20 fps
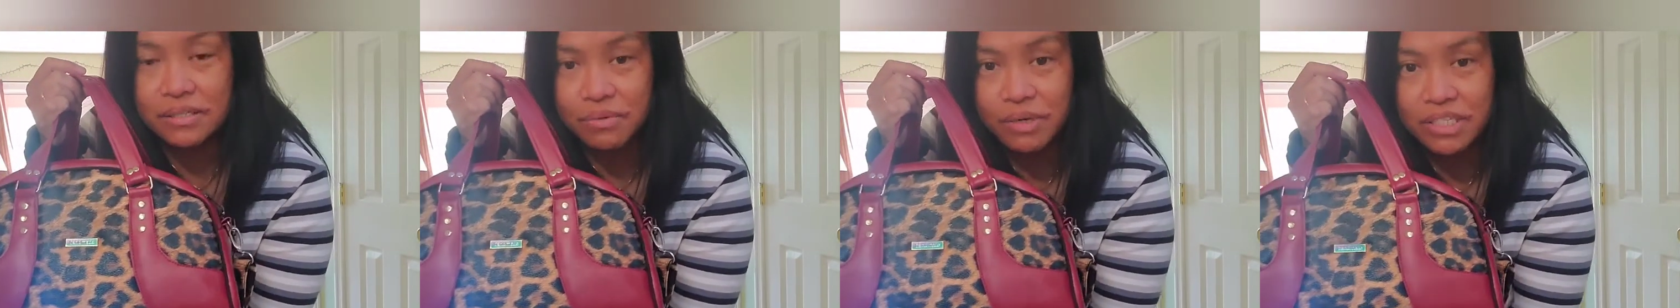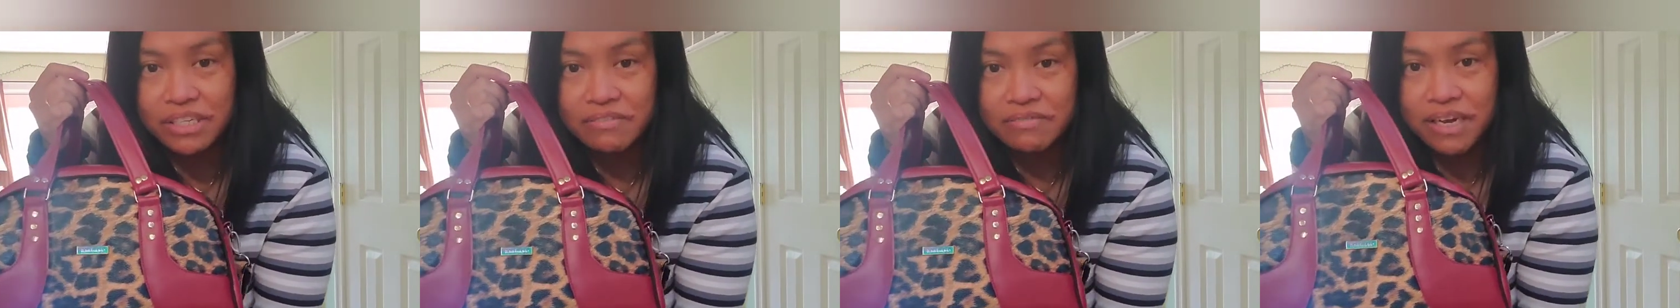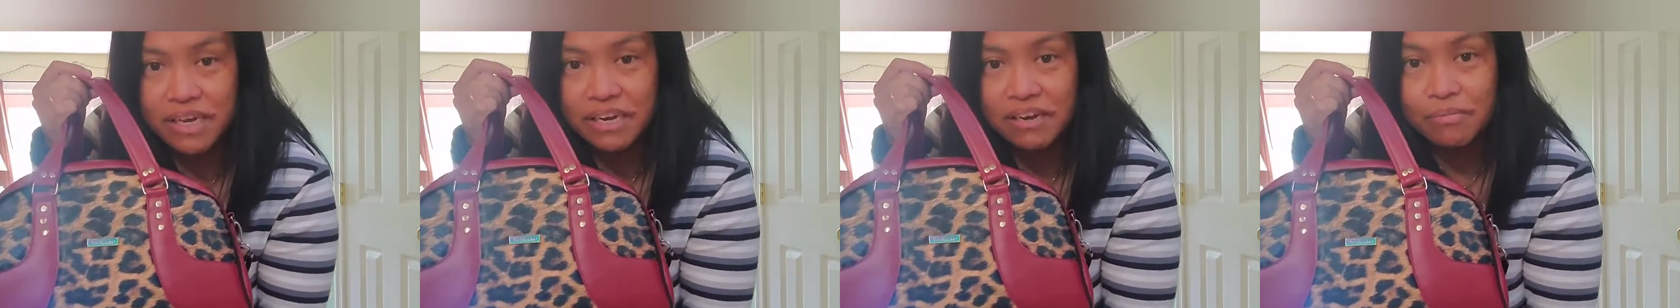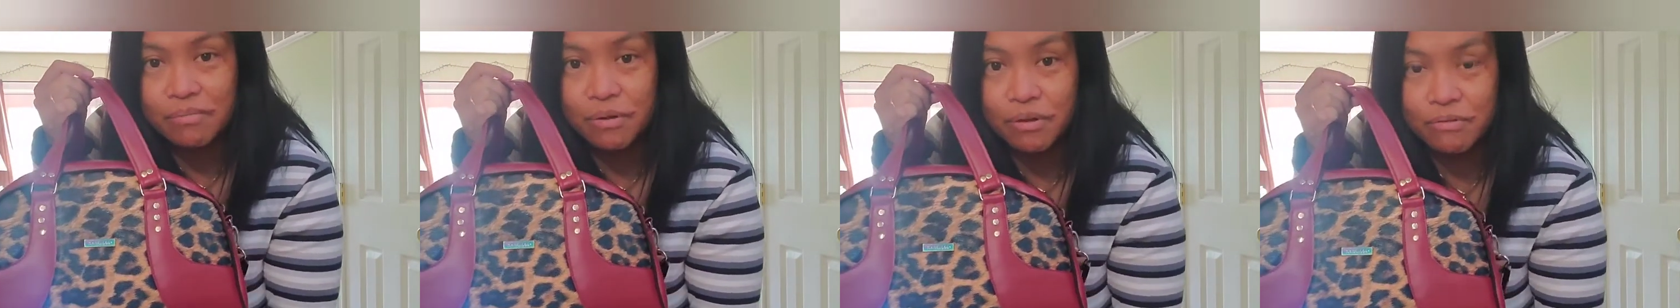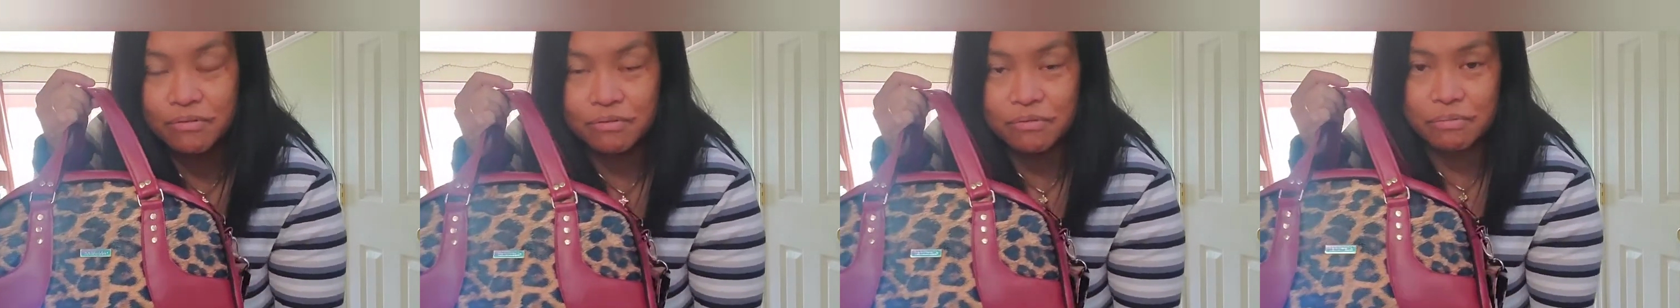what's
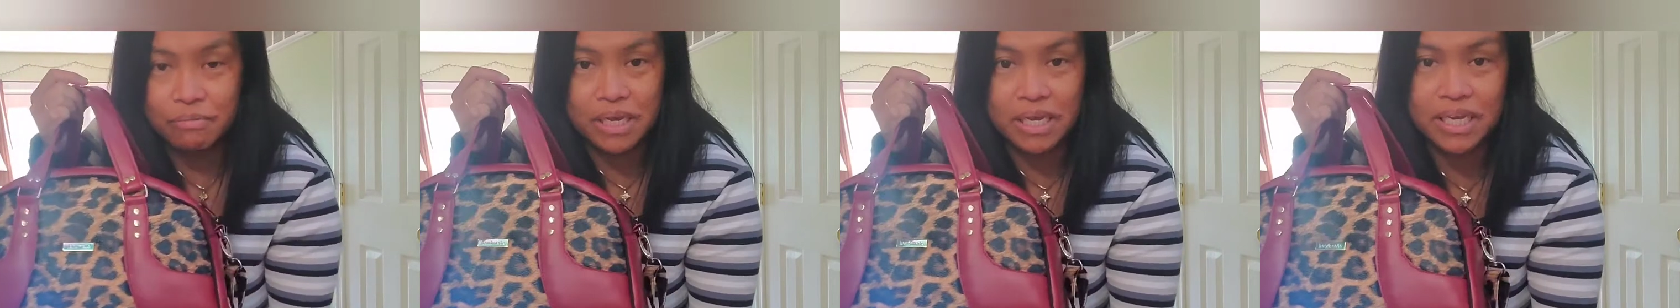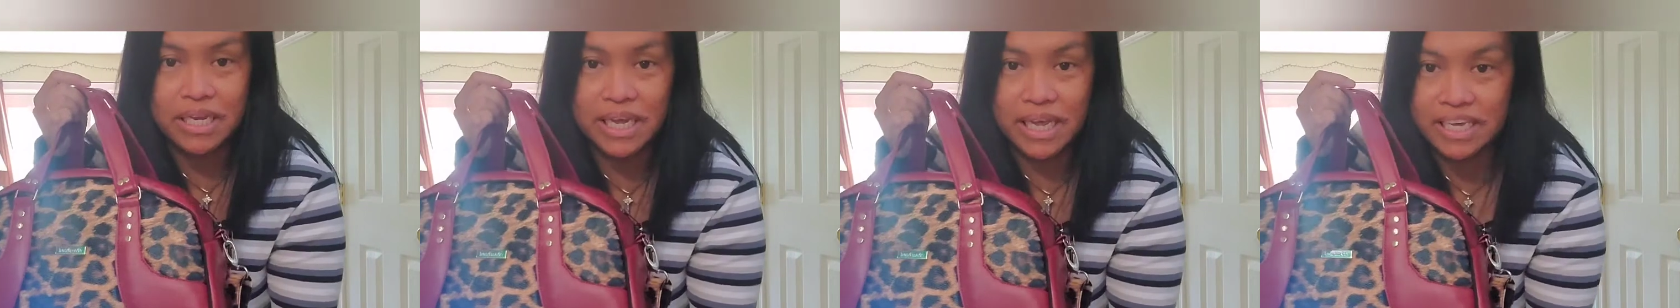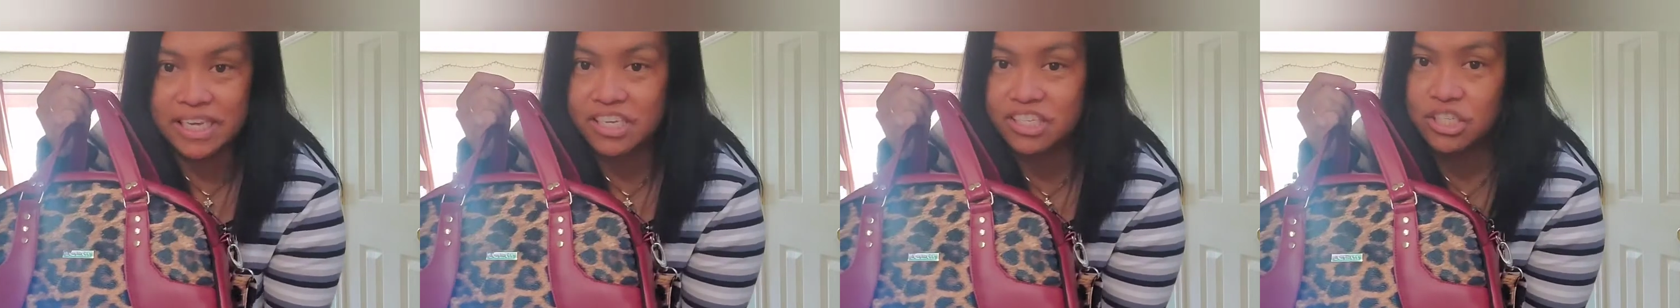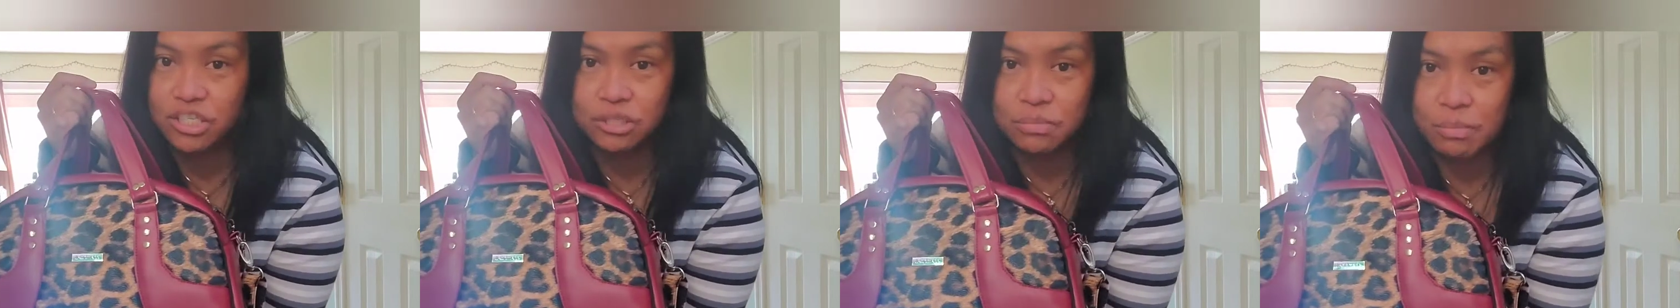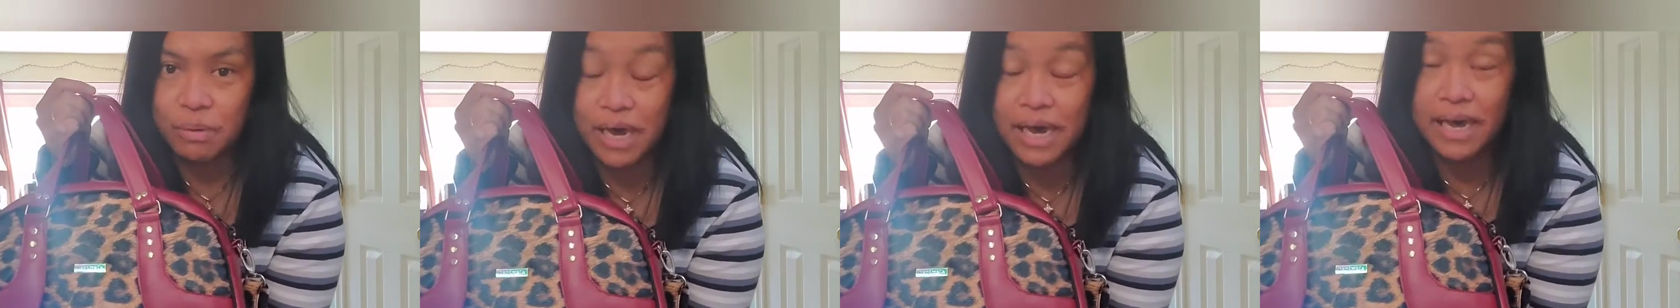available for me that I can
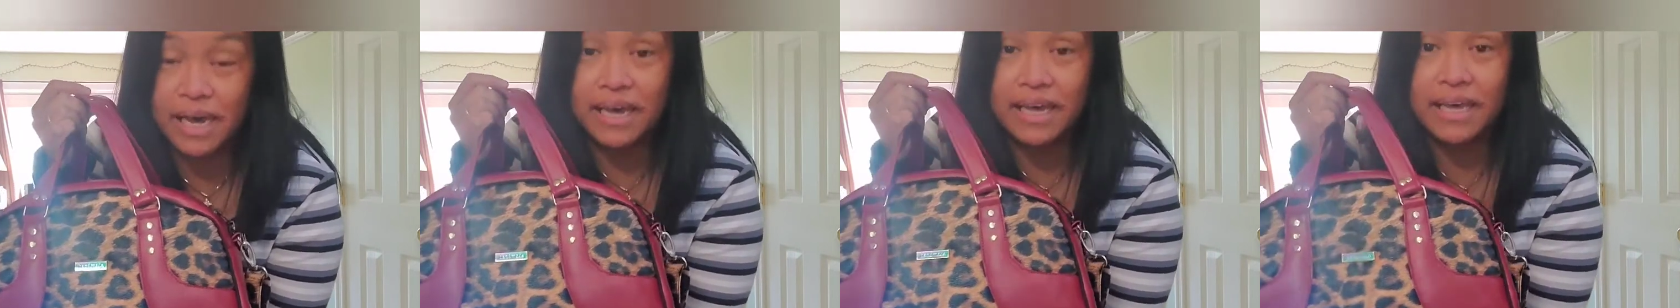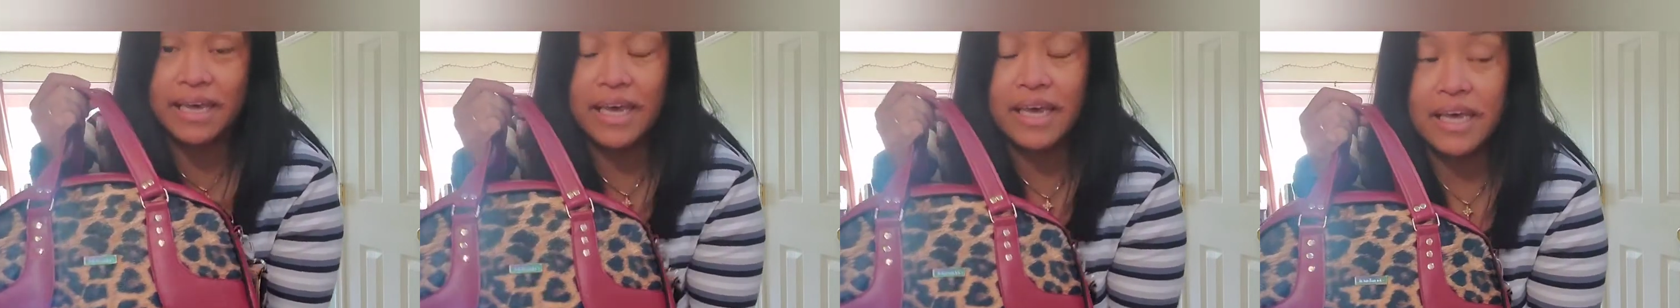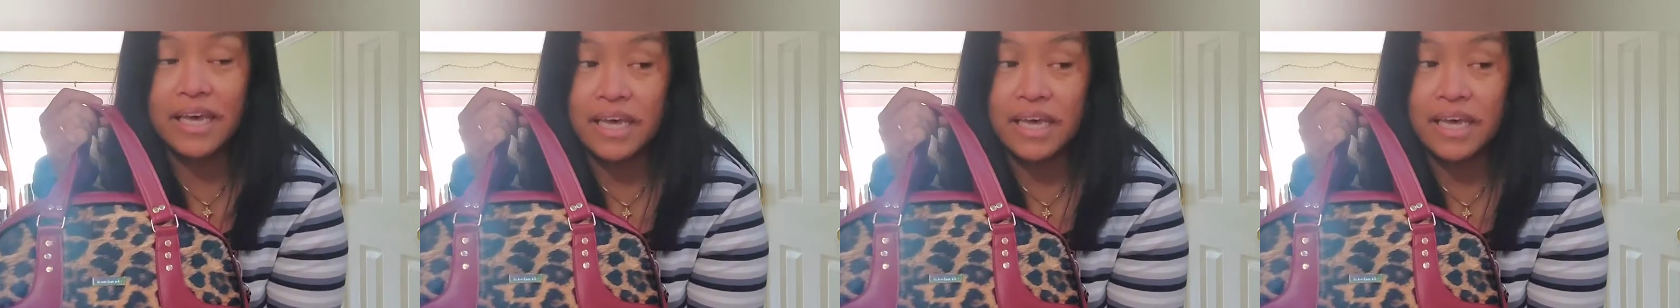just buy,